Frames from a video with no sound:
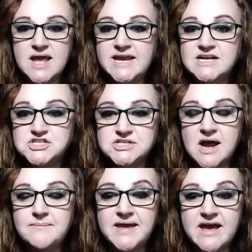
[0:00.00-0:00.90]
Each
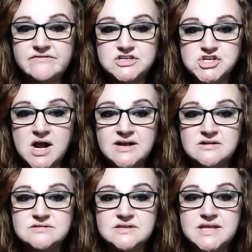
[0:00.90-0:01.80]
time they have a
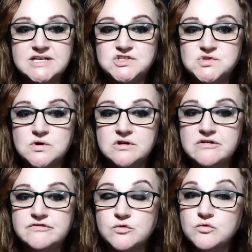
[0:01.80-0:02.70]
child, they sort
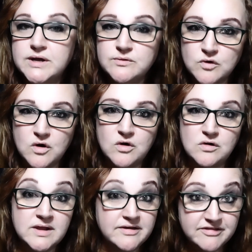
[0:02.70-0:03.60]
of
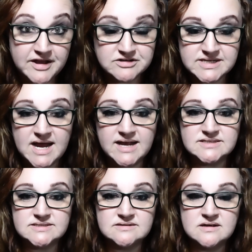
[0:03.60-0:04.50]
re-roll their
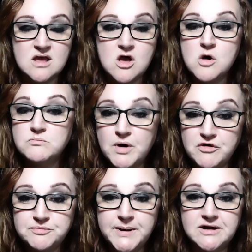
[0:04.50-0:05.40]
dice.
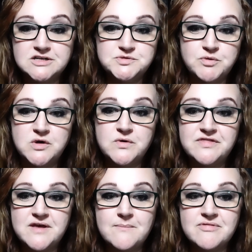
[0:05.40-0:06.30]
Both parents bring with
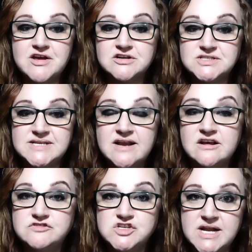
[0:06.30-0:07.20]
them their set
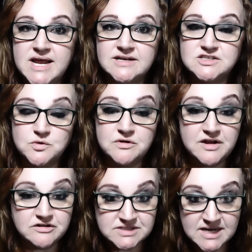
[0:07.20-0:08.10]
of genetics or
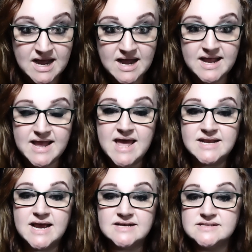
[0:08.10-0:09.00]
their die,
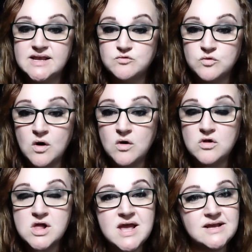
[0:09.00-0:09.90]
and as they
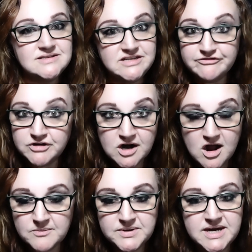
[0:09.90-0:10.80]
roll, different
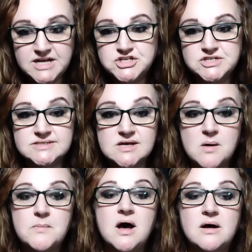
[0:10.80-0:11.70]
combinations
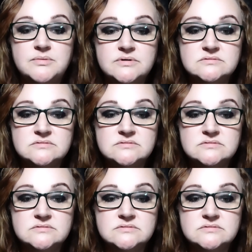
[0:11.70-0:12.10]
come up.